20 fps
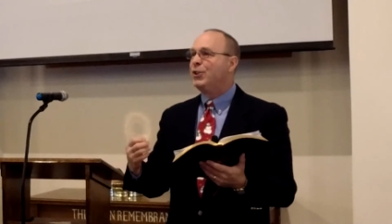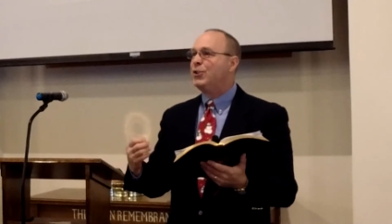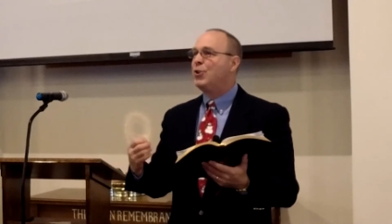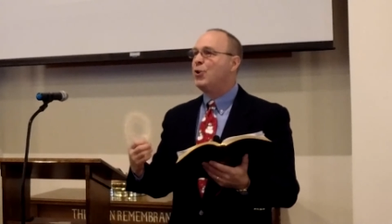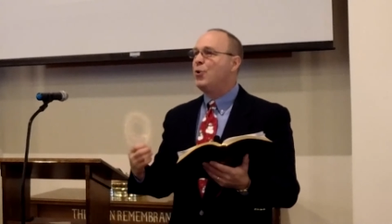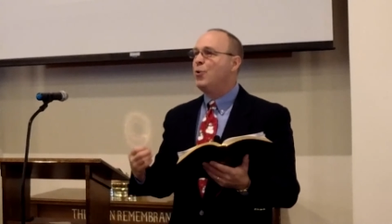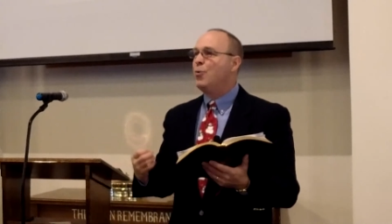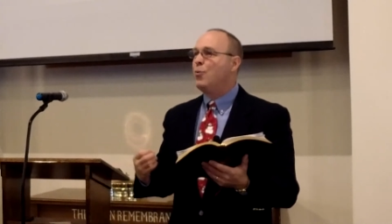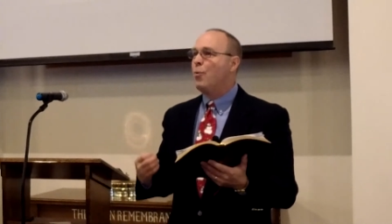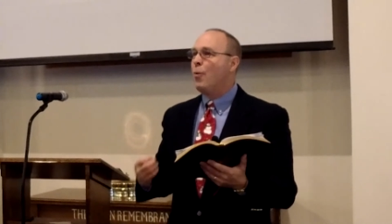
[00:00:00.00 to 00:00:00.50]

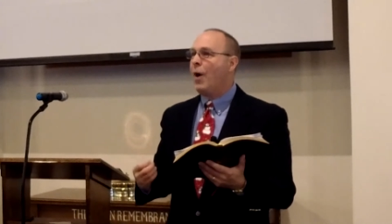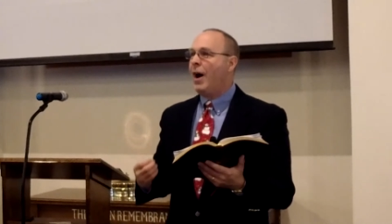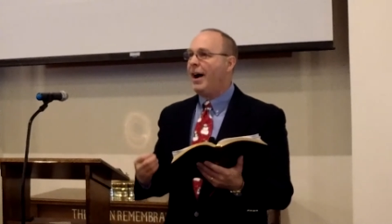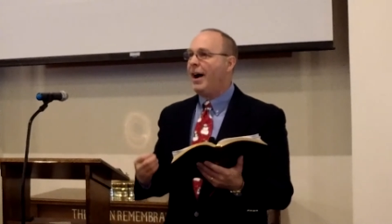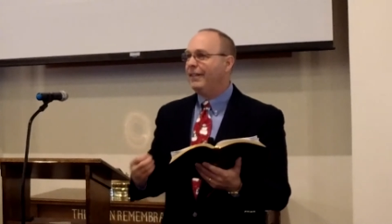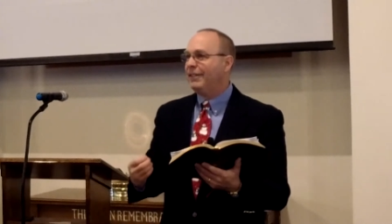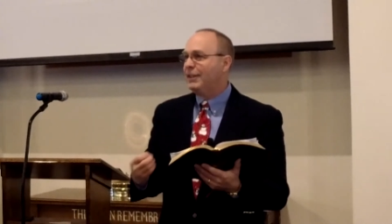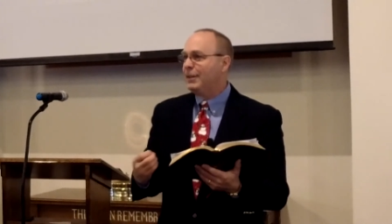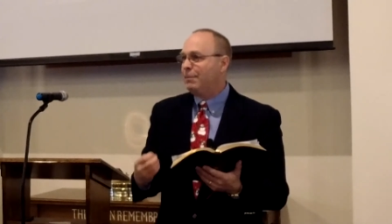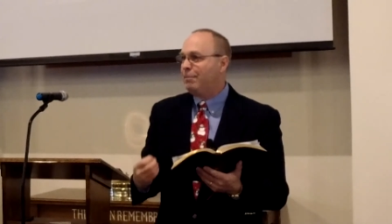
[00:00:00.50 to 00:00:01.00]
to
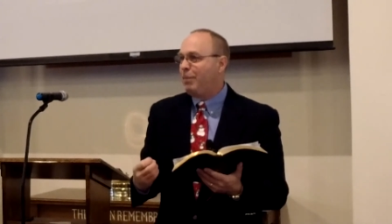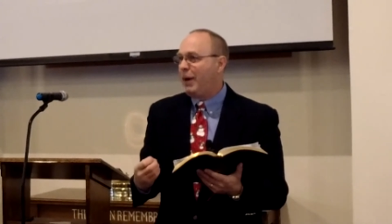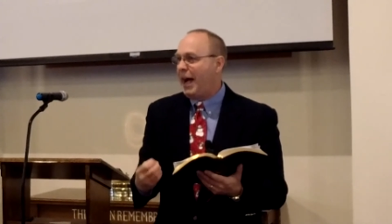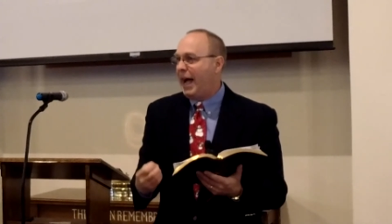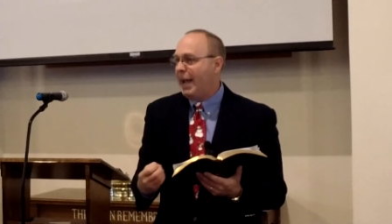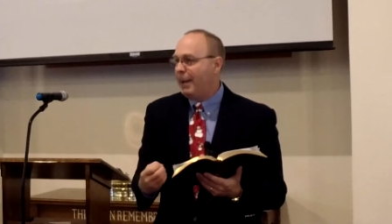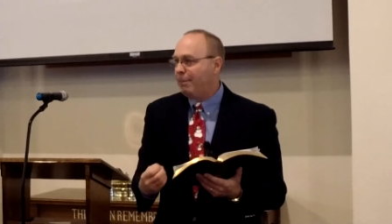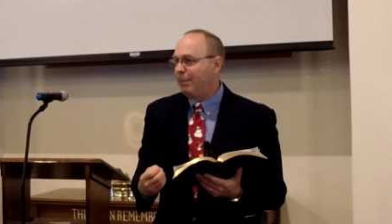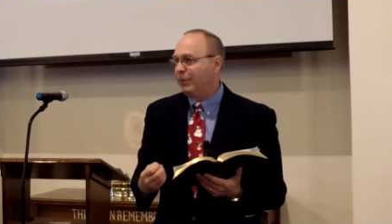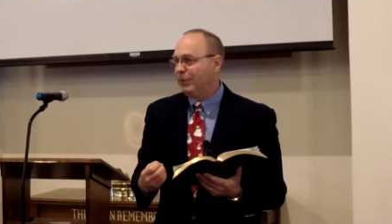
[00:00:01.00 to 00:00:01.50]
want the
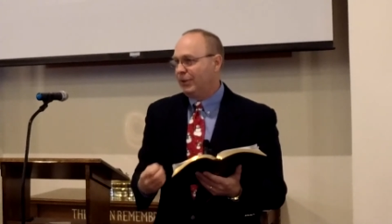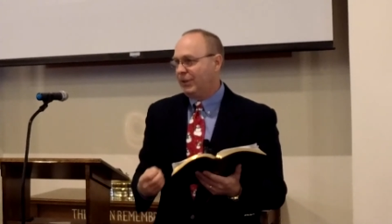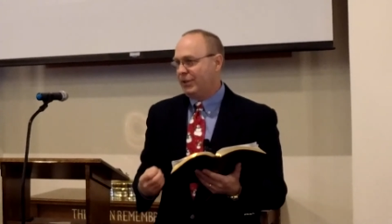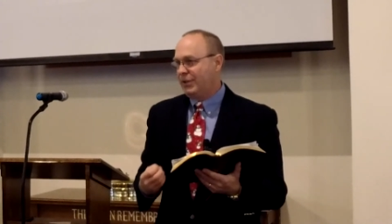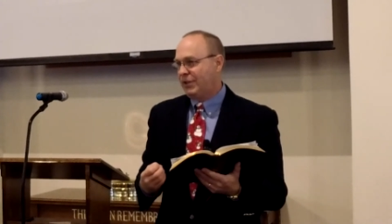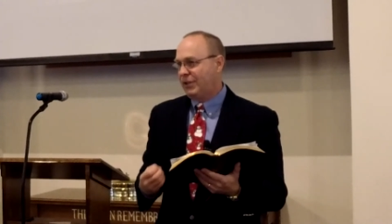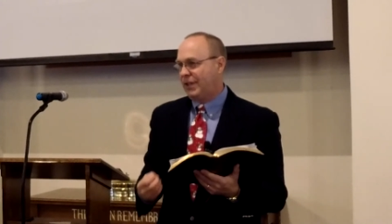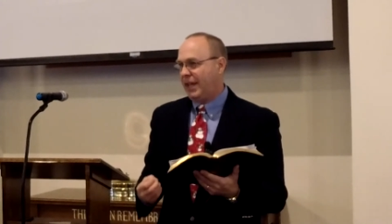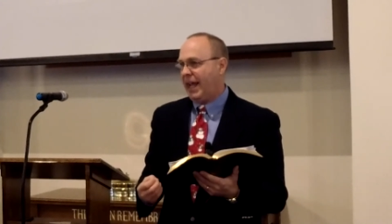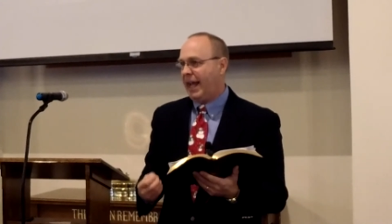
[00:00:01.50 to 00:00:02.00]
Bible to
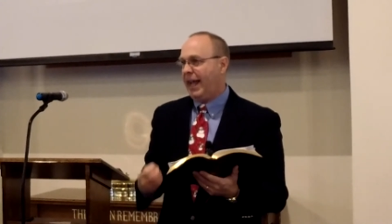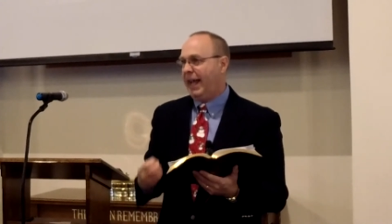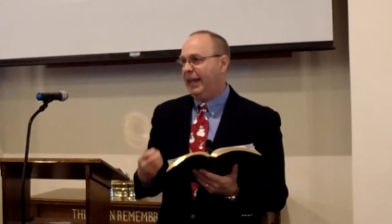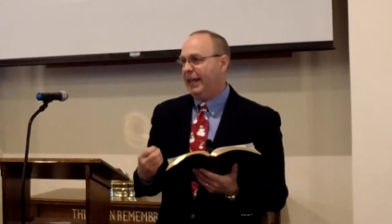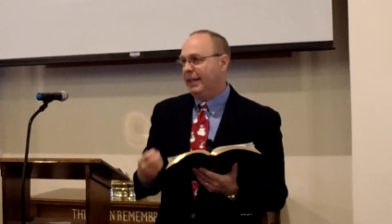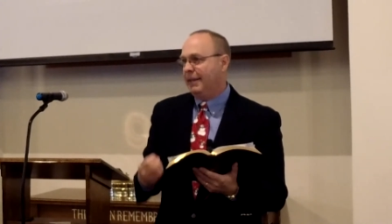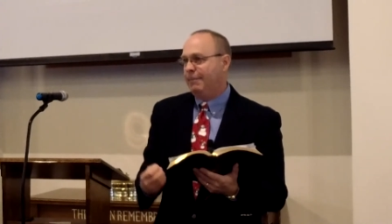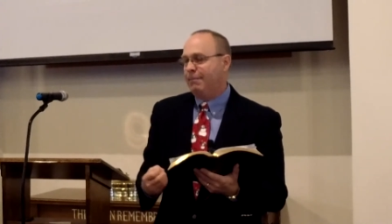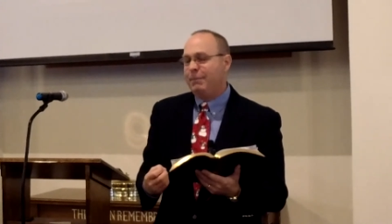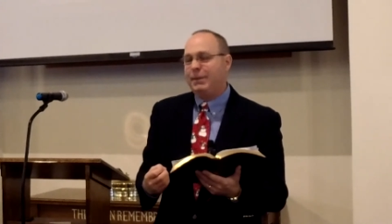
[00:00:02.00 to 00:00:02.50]

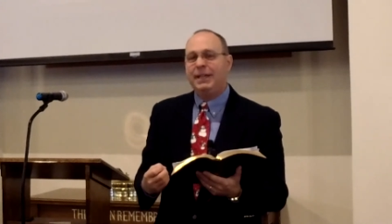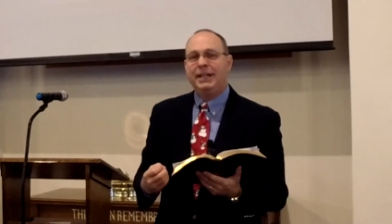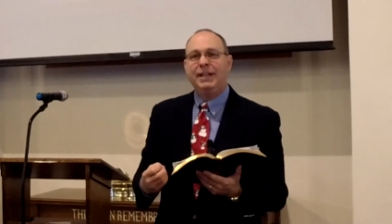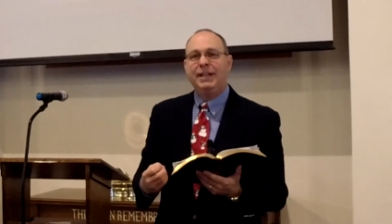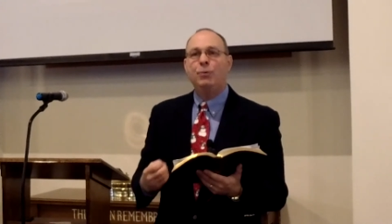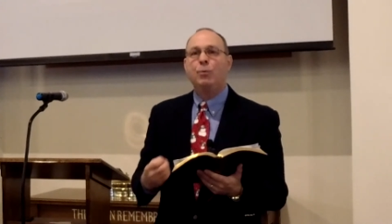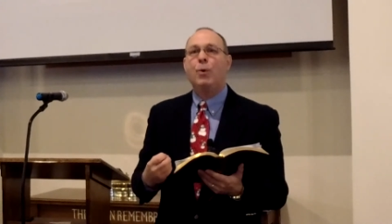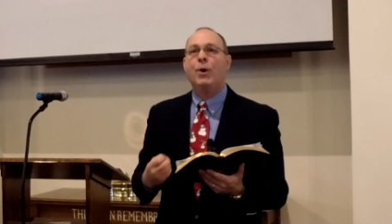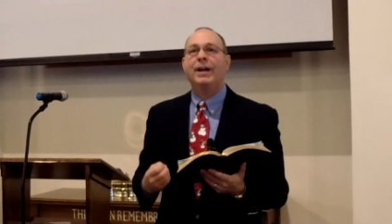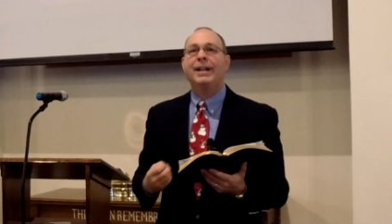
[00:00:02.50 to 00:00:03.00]
say and
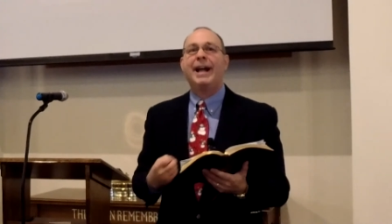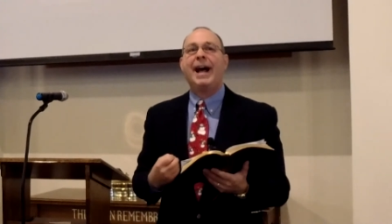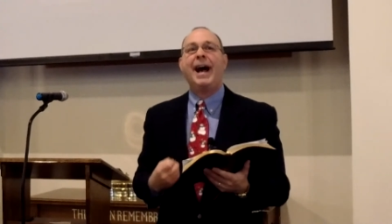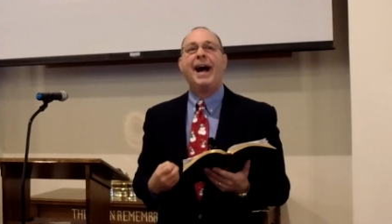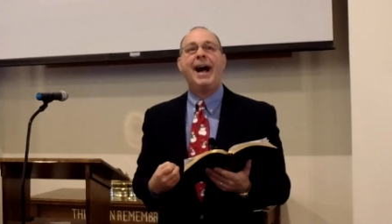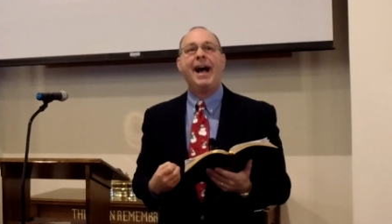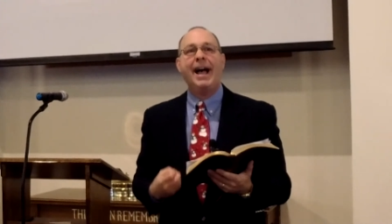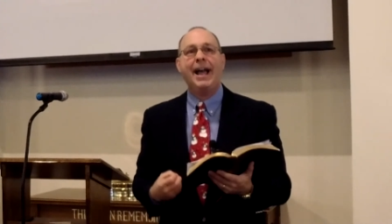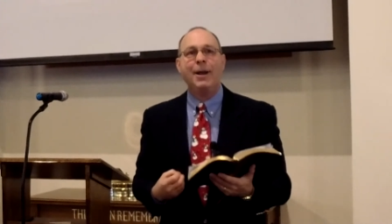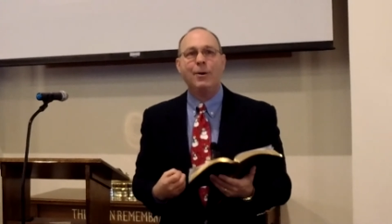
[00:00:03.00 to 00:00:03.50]
mean what
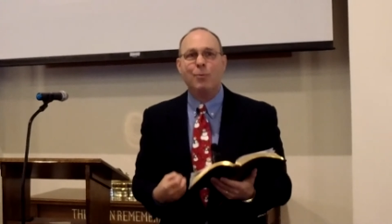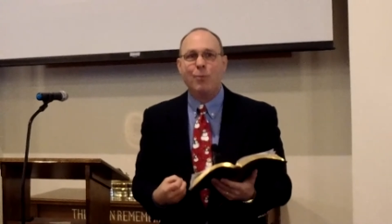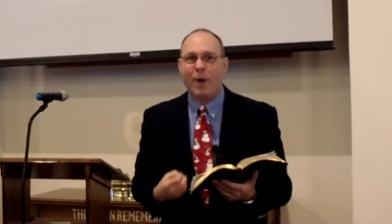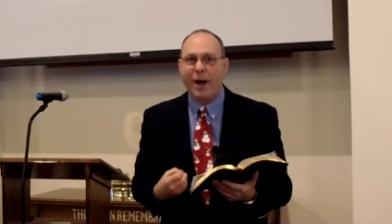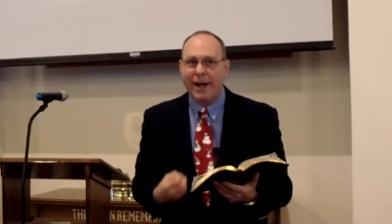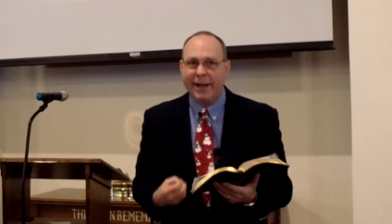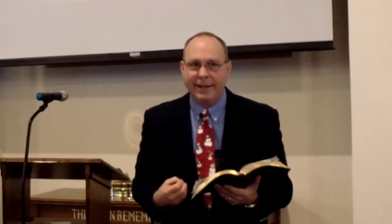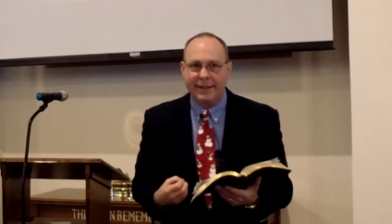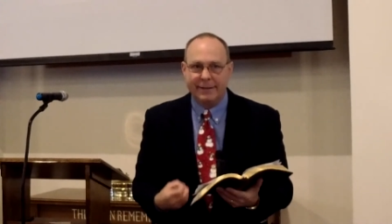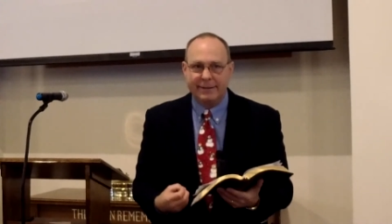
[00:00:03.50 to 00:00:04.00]
I
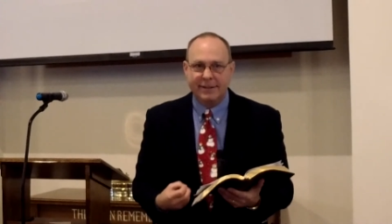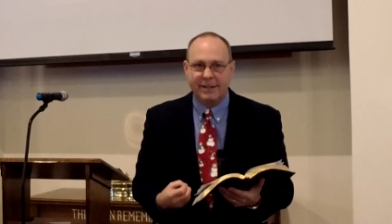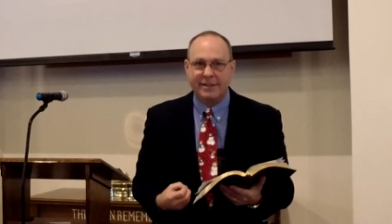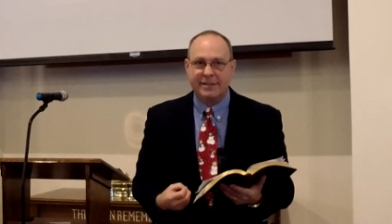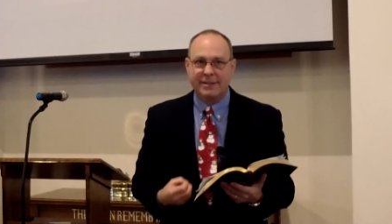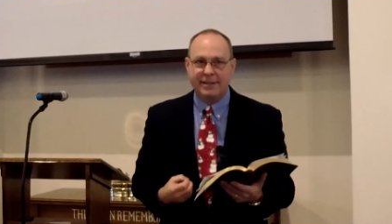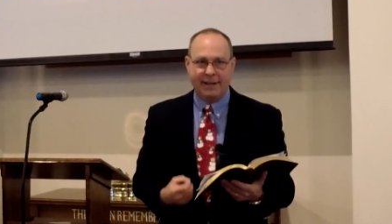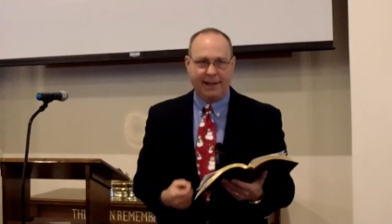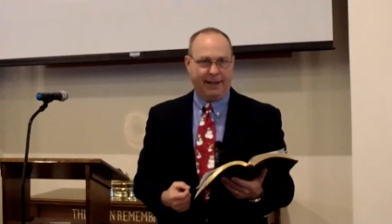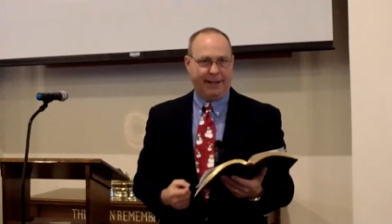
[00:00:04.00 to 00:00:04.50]
want it to
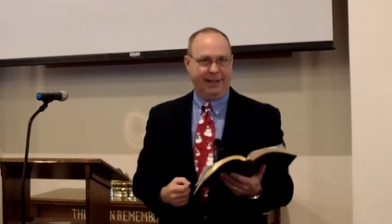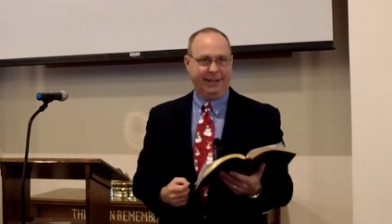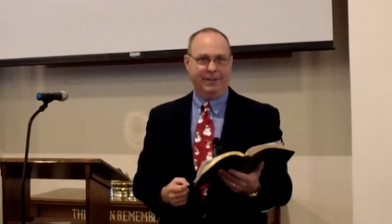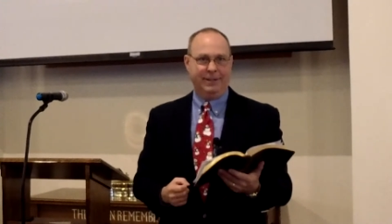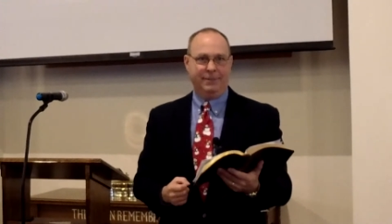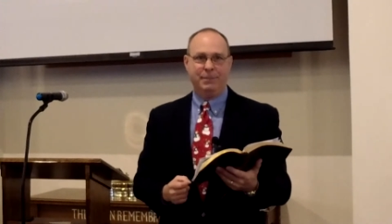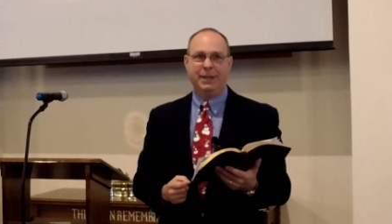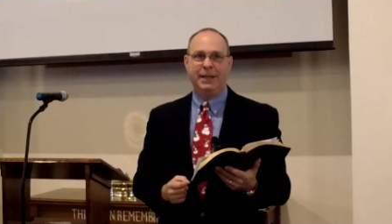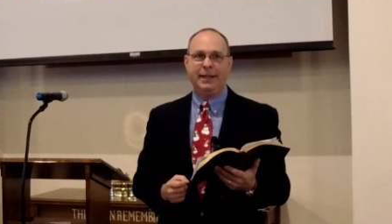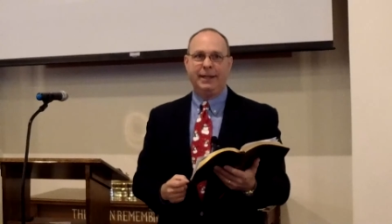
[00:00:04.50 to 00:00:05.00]
say
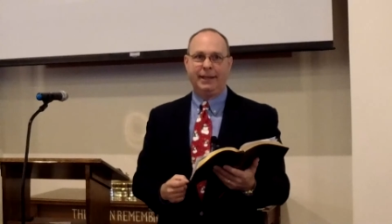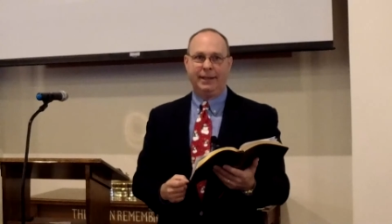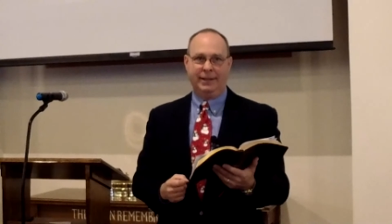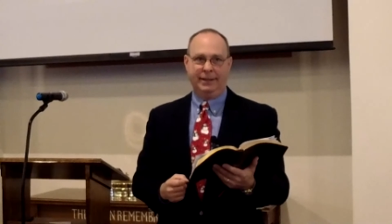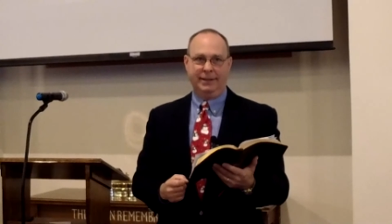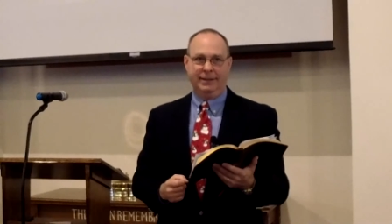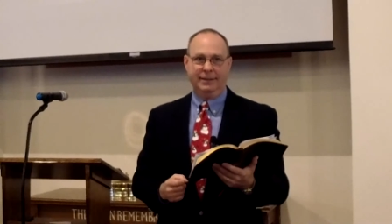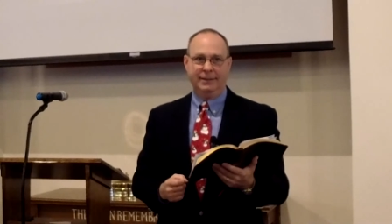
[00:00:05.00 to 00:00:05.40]
and mean,